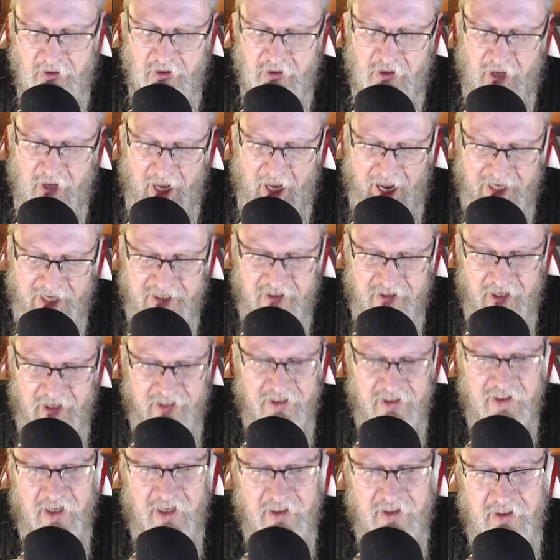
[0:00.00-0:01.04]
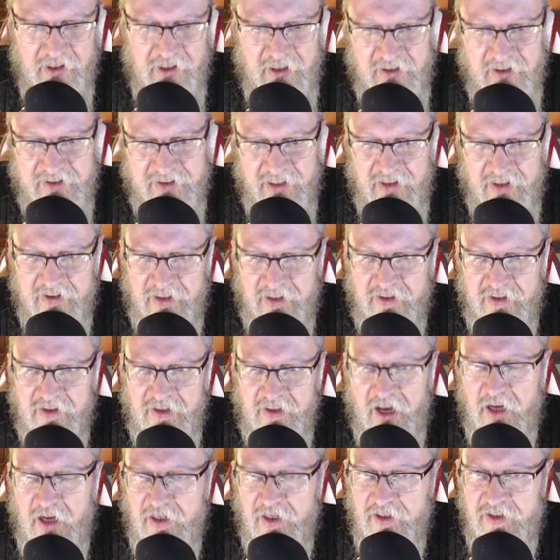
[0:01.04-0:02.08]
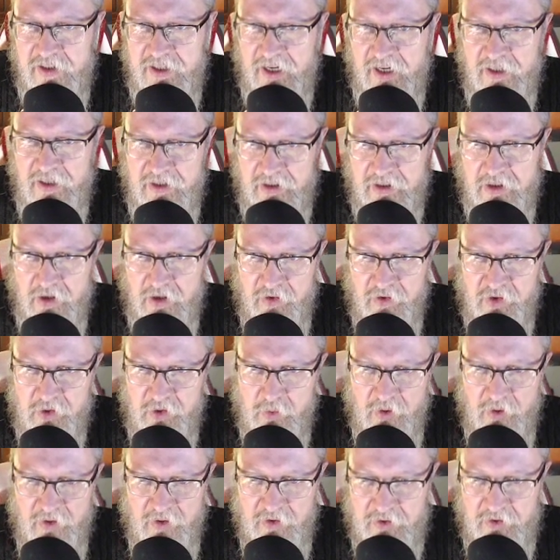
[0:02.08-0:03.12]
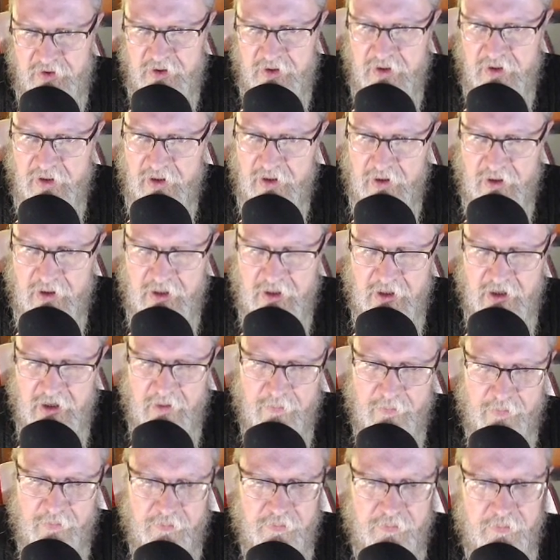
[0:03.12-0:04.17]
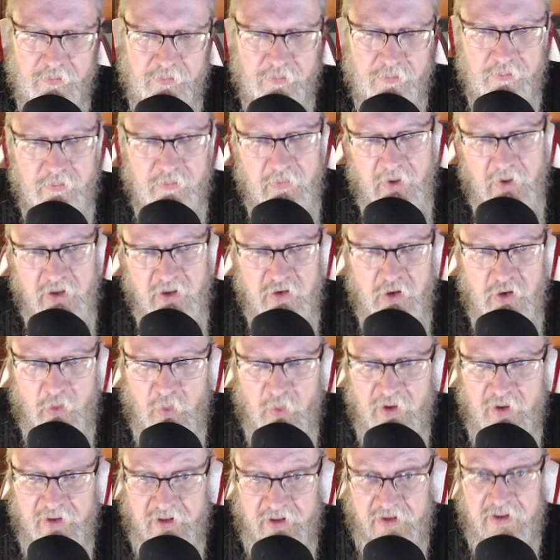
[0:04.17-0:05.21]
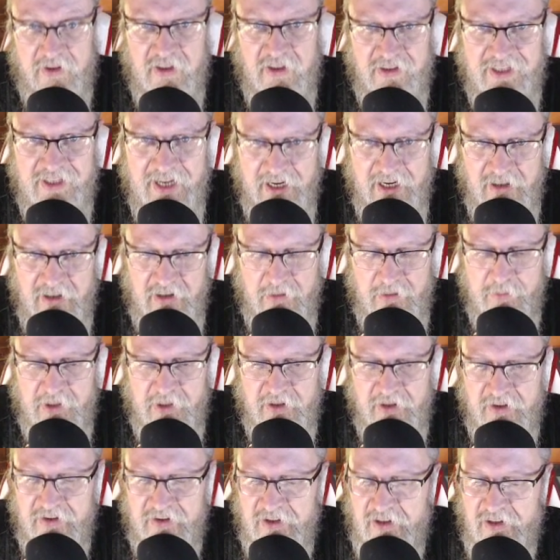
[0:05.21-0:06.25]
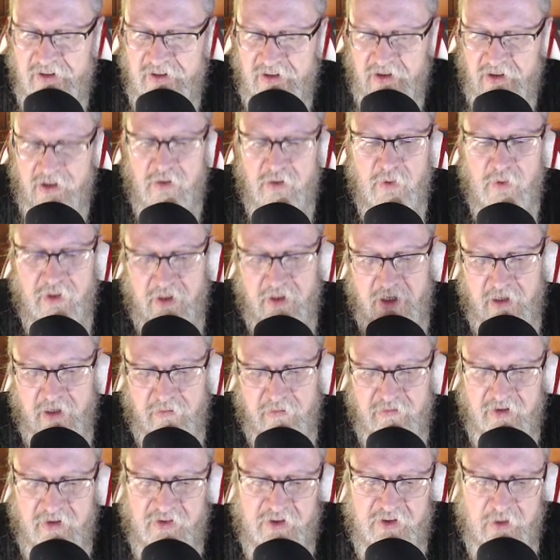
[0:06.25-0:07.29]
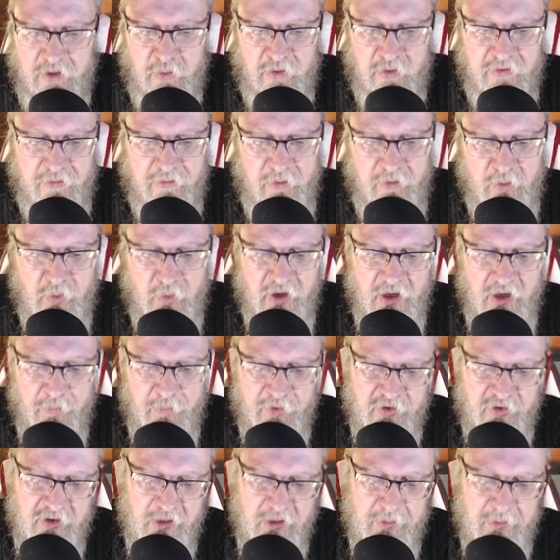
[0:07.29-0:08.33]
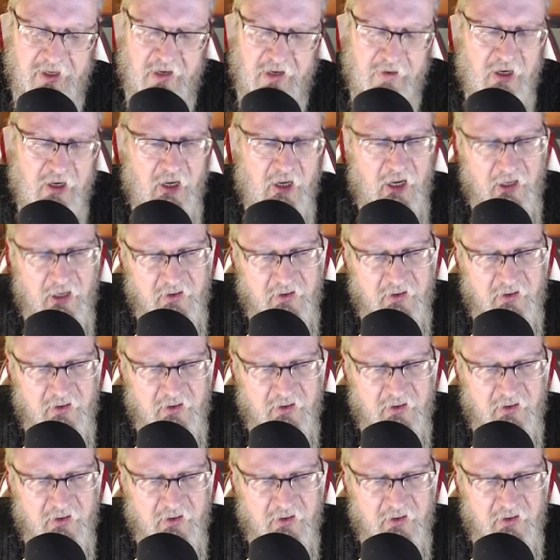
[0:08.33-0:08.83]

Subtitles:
in a sense, that's an unintended consequence. It's not one that's intended by the scientists. It's one that kind of results from the way in which they behave. And so